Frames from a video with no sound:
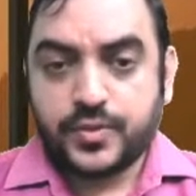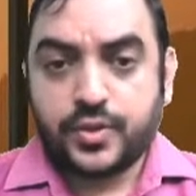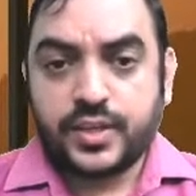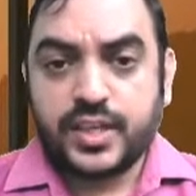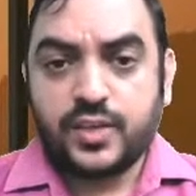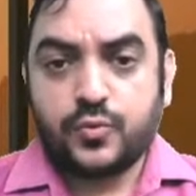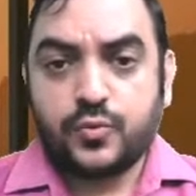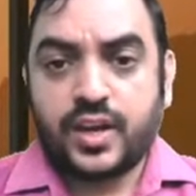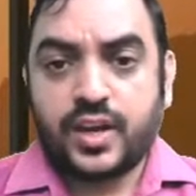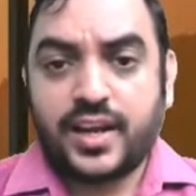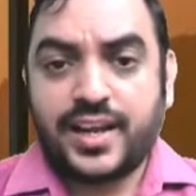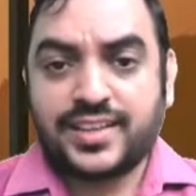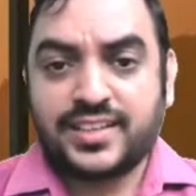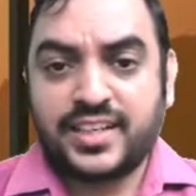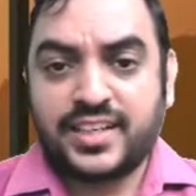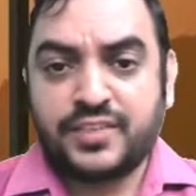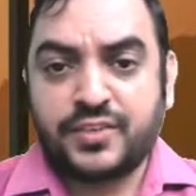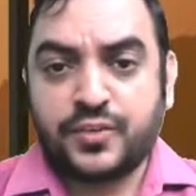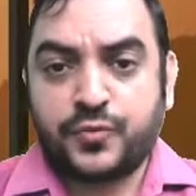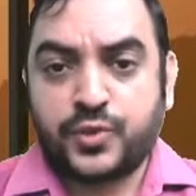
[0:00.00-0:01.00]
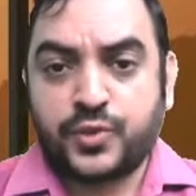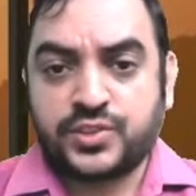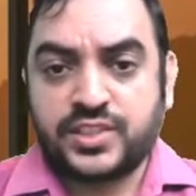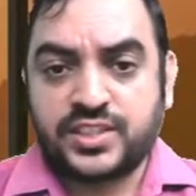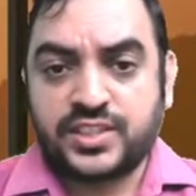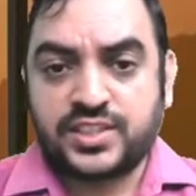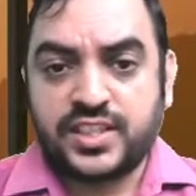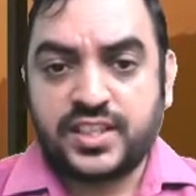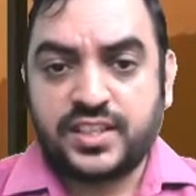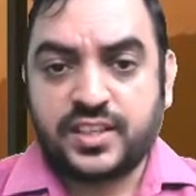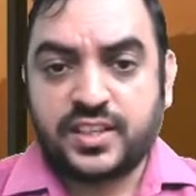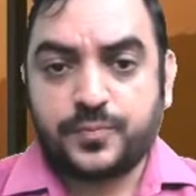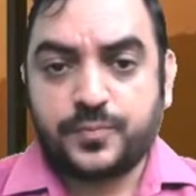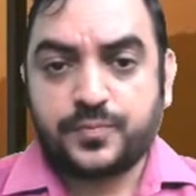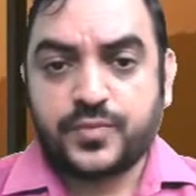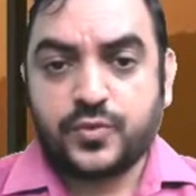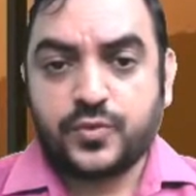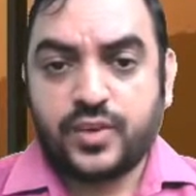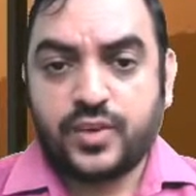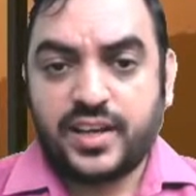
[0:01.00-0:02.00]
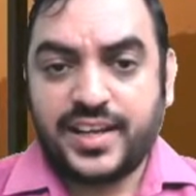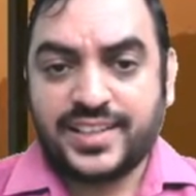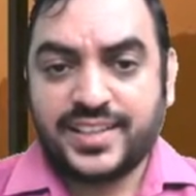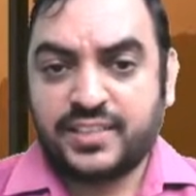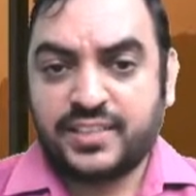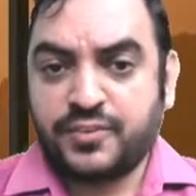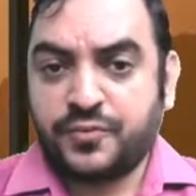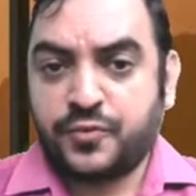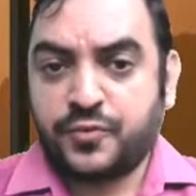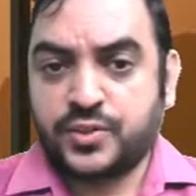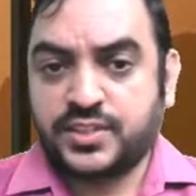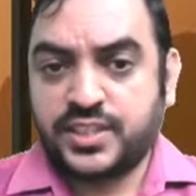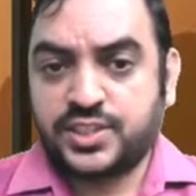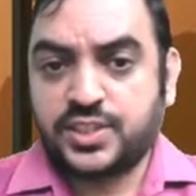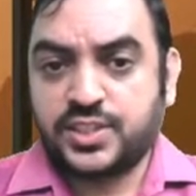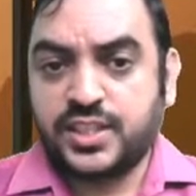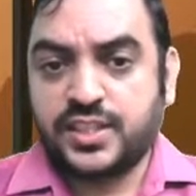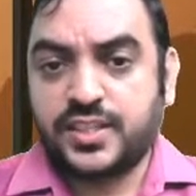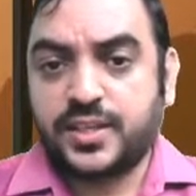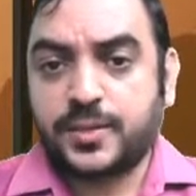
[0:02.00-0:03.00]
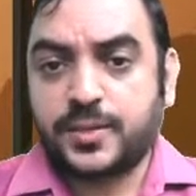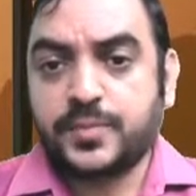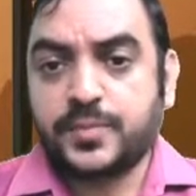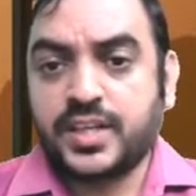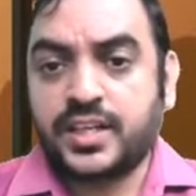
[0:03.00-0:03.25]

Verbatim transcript: Okay, one lakh thirty-five four sixty here, one lakh thirty-five four sixty here.